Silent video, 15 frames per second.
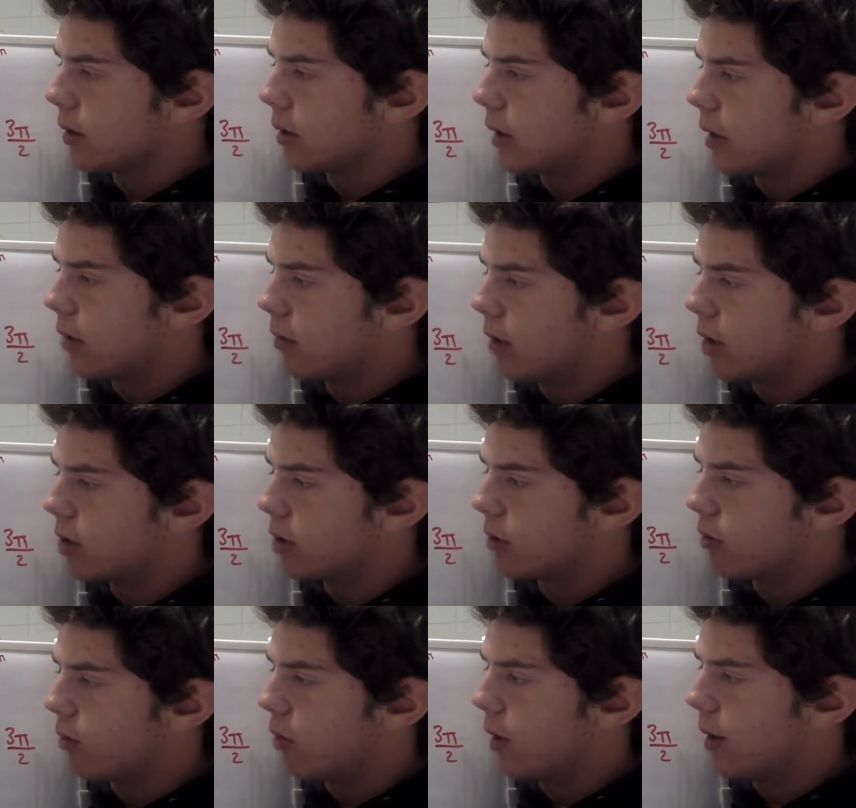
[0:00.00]
and quadrant
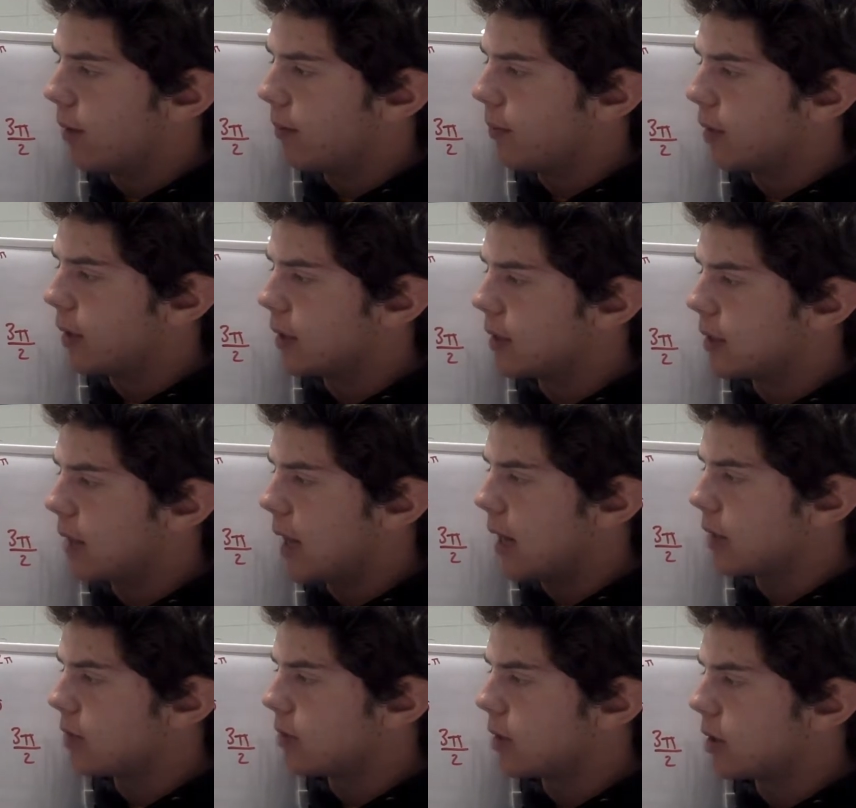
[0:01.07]
1, because that
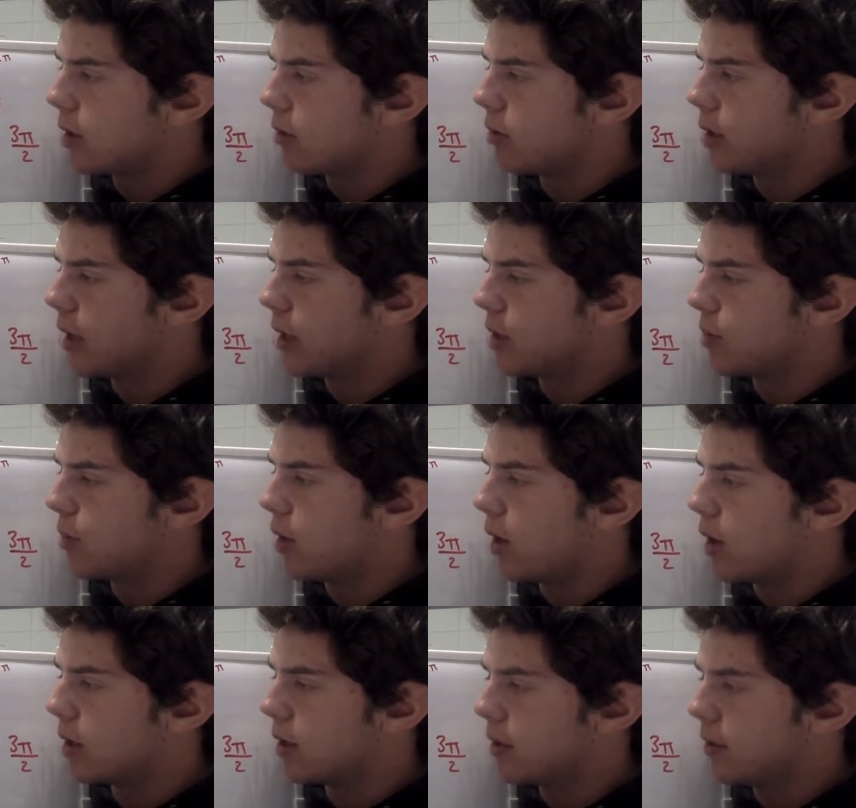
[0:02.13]
is when cosine is
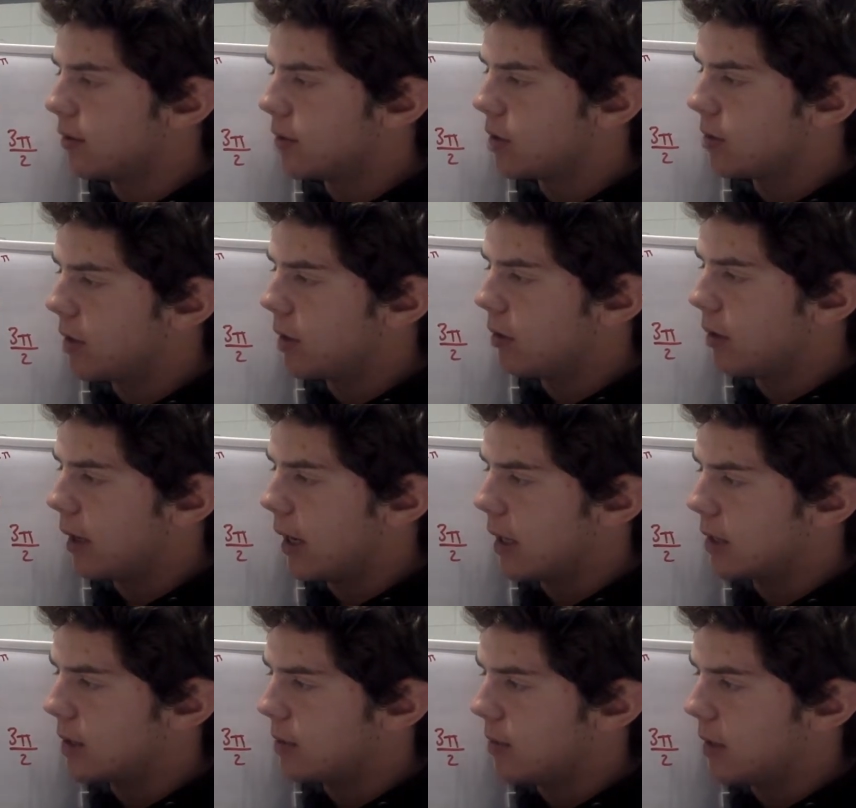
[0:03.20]
positive. So we know it
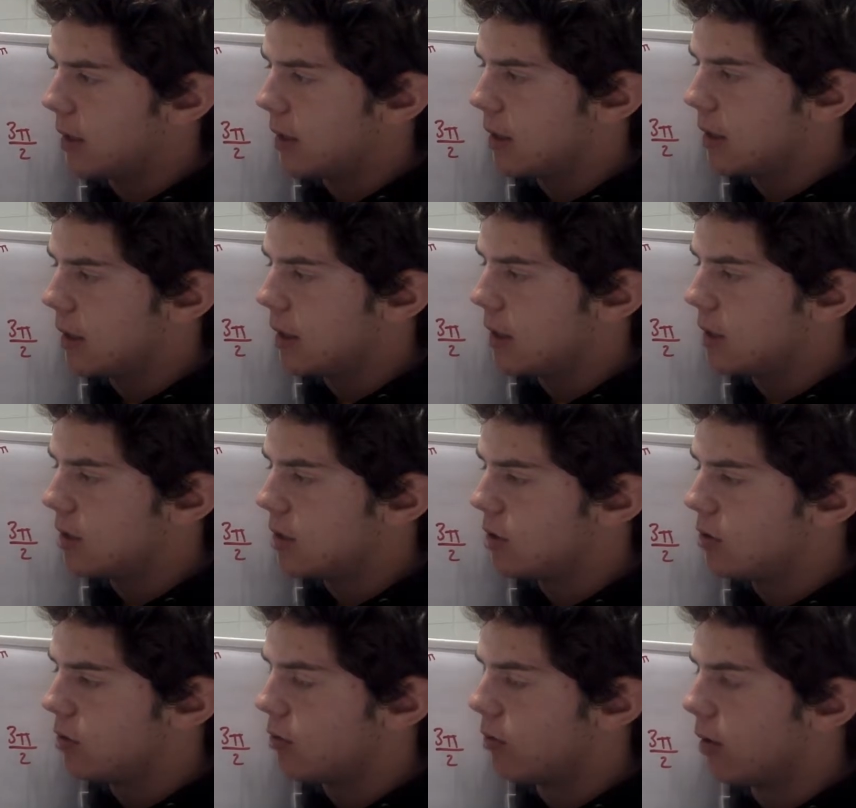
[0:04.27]
has to be in these
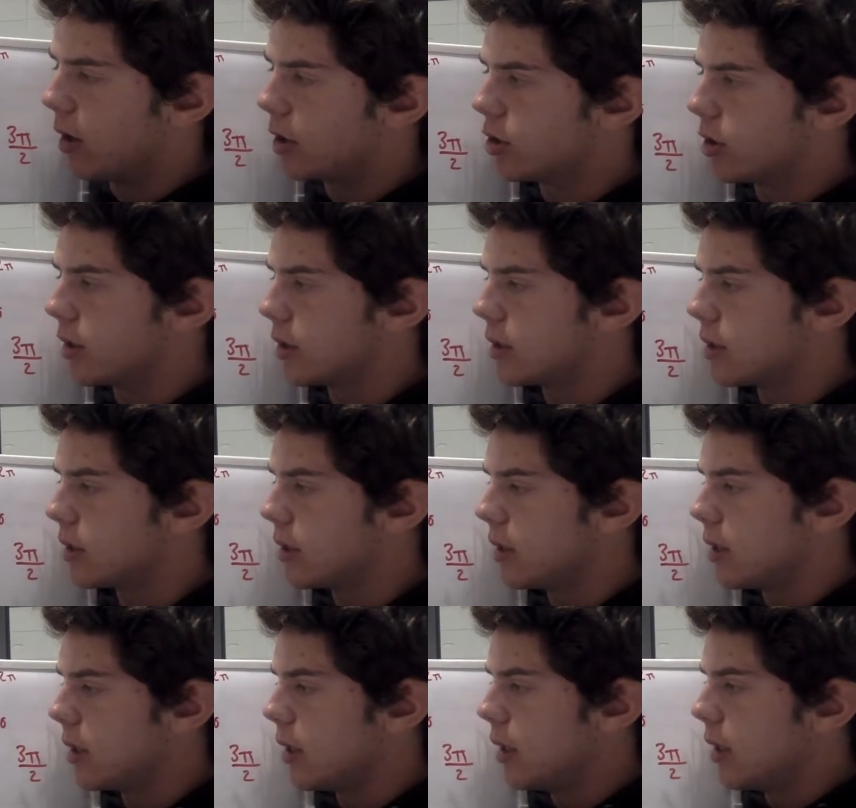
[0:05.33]
two quadrants.
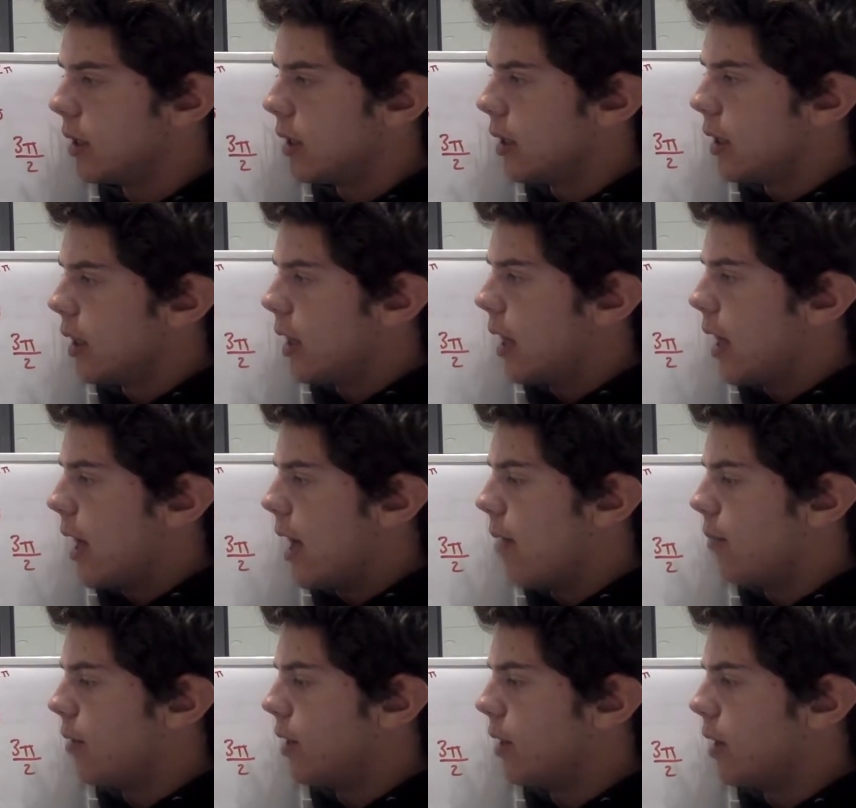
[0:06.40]

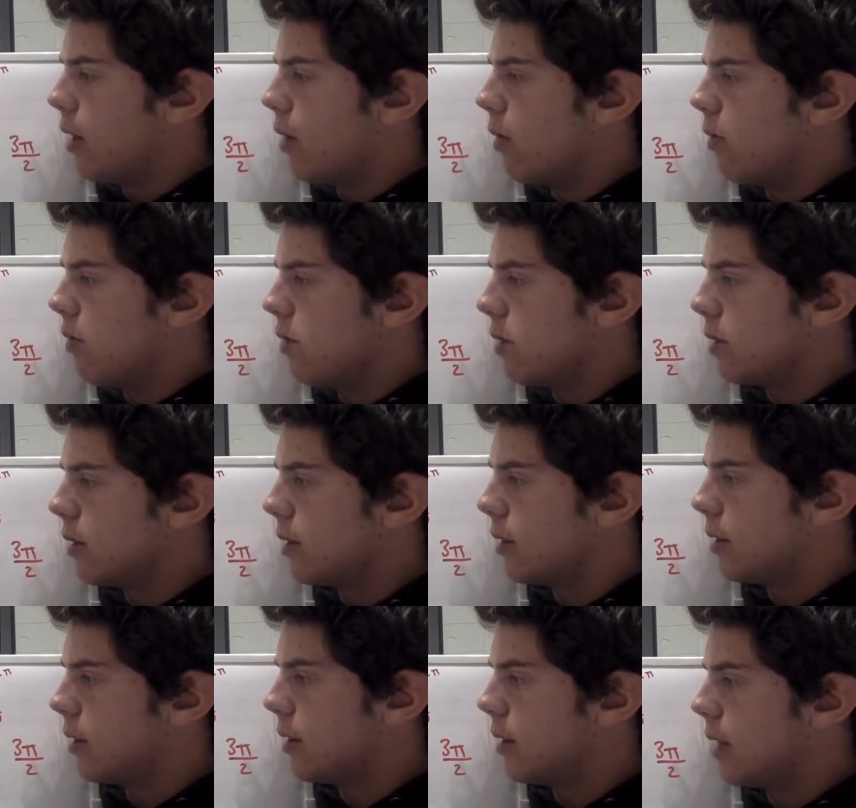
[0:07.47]
And we know
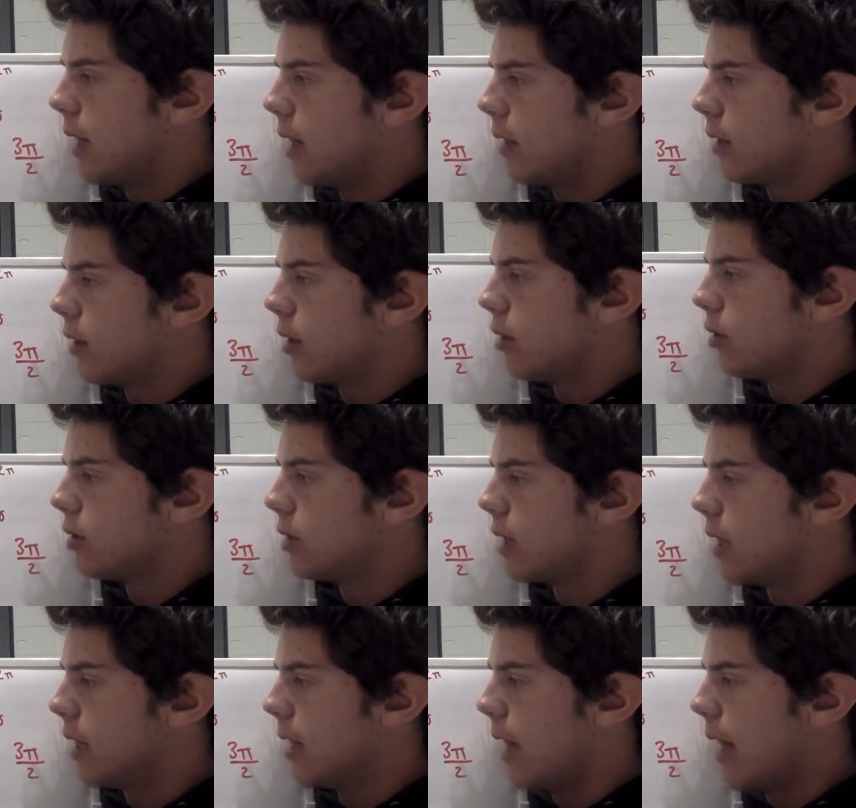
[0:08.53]
that
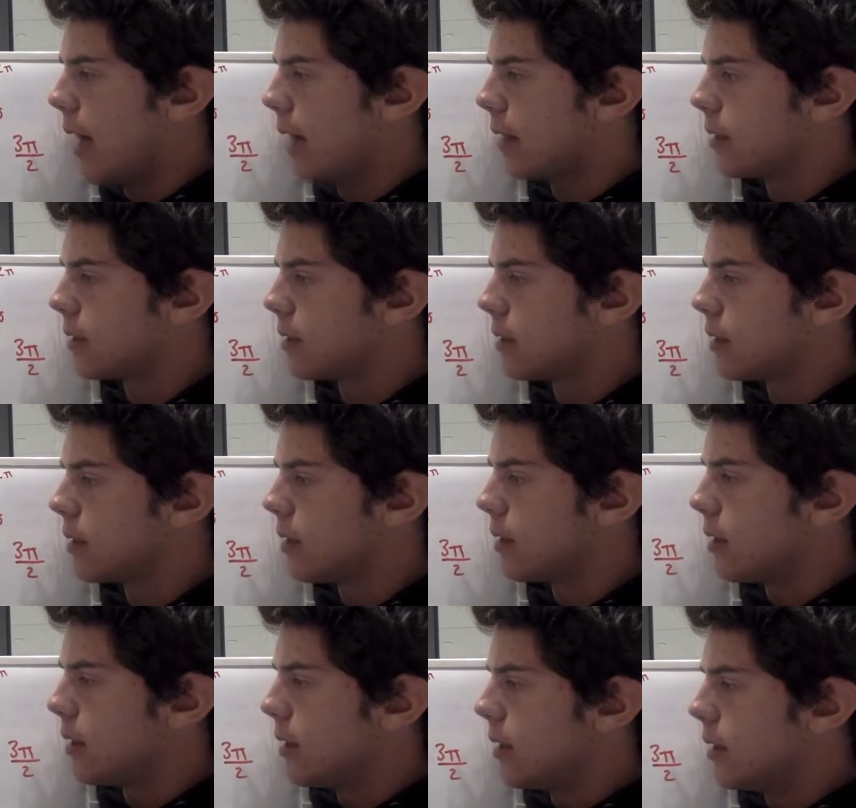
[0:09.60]
cosine x
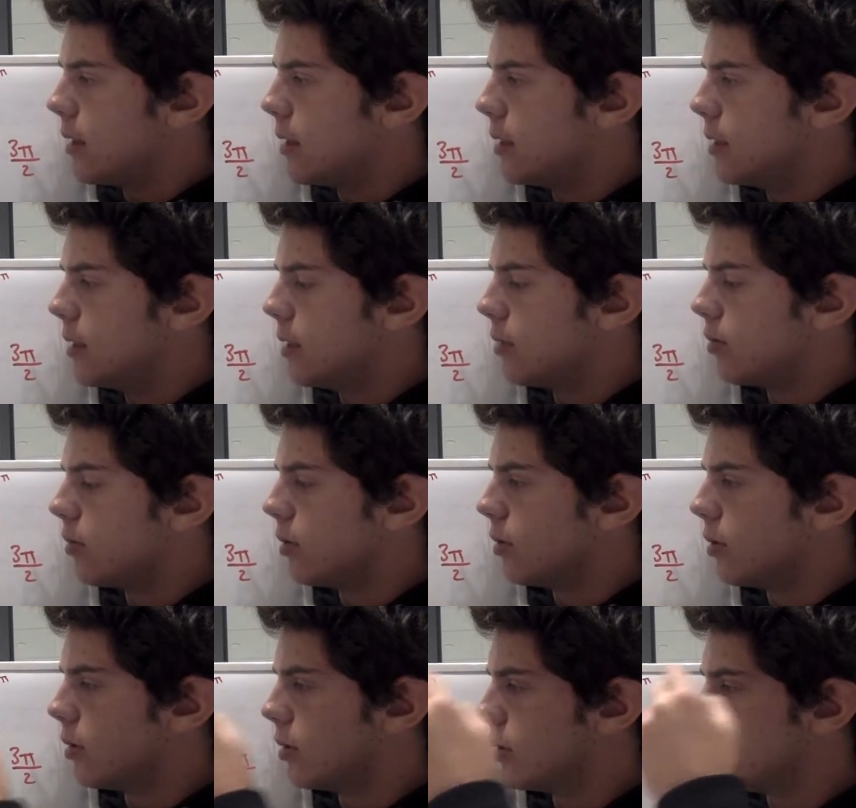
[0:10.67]
is equal